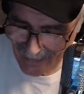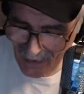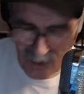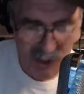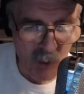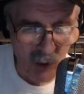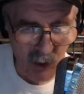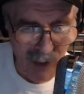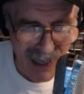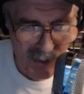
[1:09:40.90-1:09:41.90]
There's a more
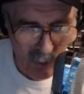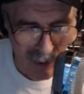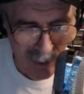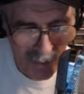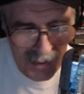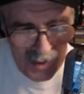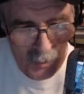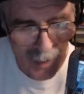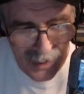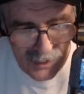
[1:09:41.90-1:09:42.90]
crass one. It was in
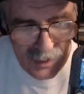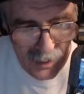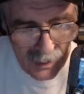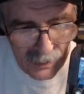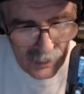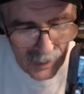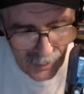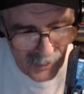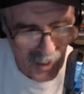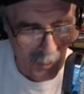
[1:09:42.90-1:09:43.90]
space,
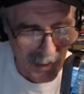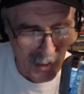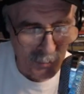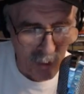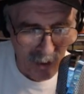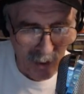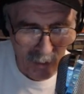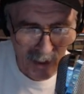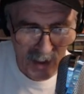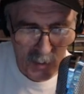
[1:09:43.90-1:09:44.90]
and somebody else brought it up.
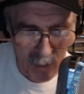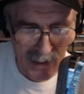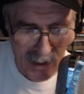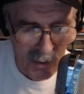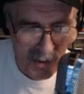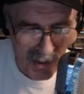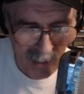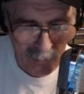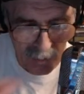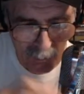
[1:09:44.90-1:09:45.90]
In space, they used the
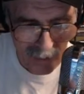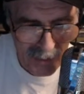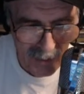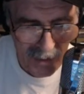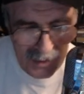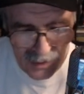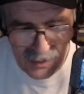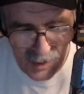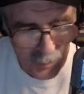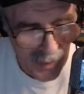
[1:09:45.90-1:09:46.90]
same picture, and it says,
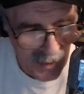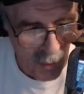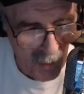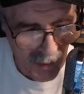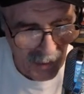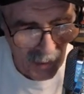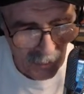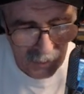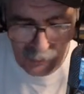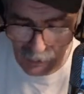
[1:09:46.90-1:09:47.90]
"In space, no one can hear
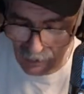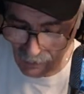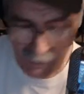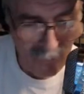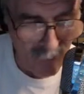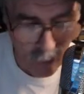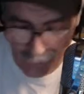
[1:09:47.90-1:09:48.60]
you fart."